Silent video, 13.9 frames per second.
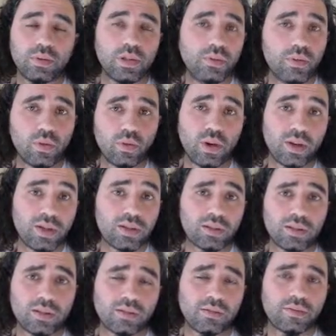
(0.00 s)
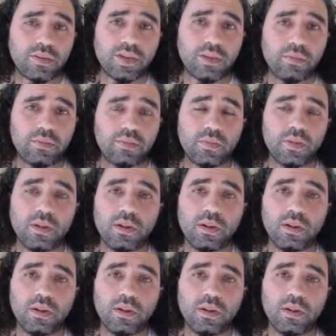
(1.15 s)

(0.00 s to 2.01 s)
believe in the oneness of Him,